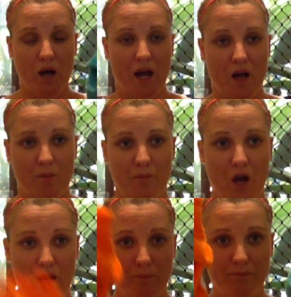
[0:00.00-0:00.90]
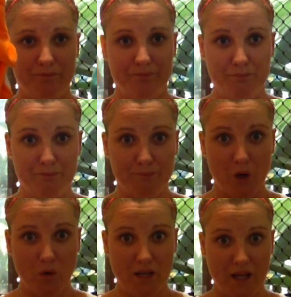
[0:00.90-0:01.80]
I'm
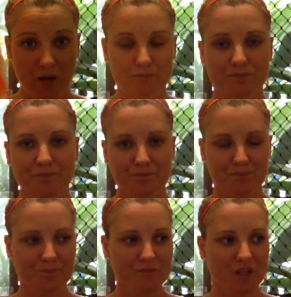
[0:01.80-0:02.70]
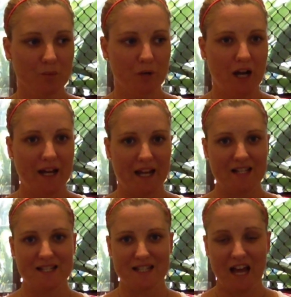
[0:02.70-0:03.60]
bulking up, buying our
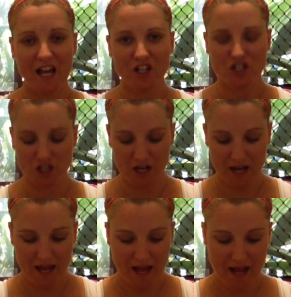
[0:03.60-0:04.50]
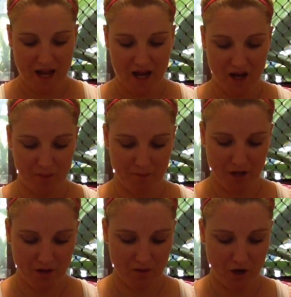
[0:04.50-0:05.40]
stash.
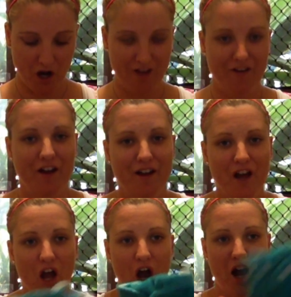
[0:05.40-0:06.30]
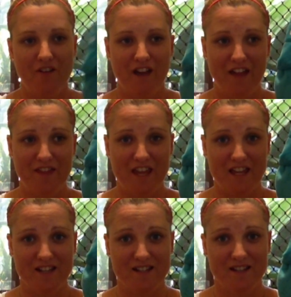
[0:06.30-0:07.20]
I've had
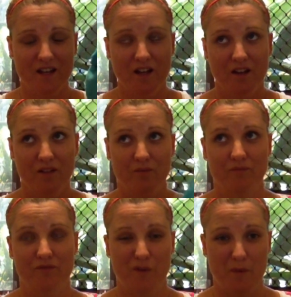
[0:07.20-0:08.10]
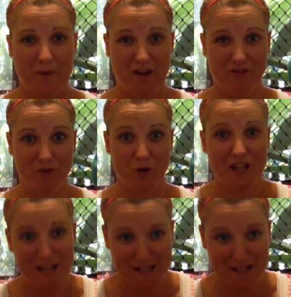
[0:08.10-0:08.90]
these from about 4